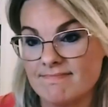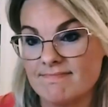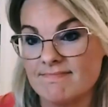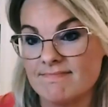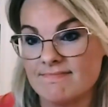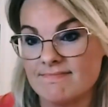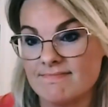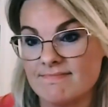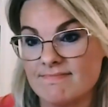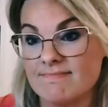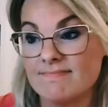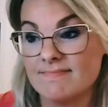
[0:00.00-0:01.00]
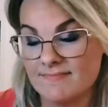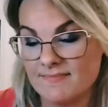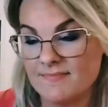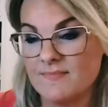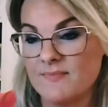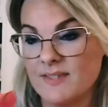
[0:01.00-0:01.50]

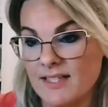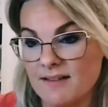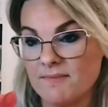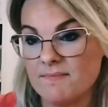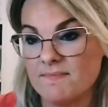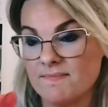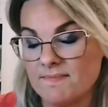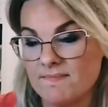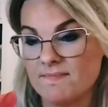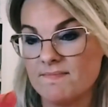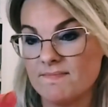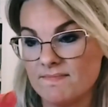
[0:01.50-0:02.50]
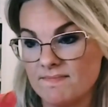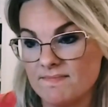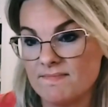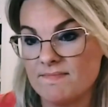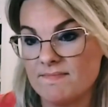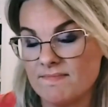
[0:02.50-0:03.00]

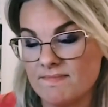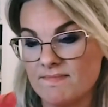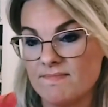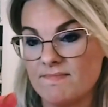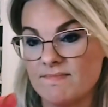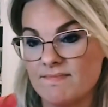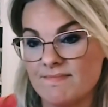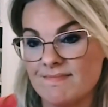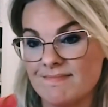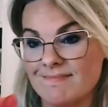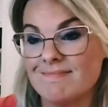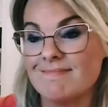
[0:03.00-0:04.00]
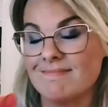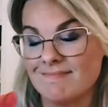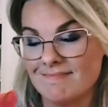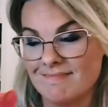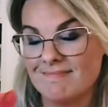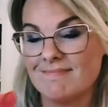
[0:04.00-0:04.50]

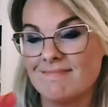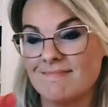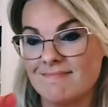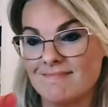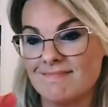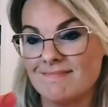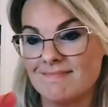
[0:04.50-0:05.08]
The person shown says nothing.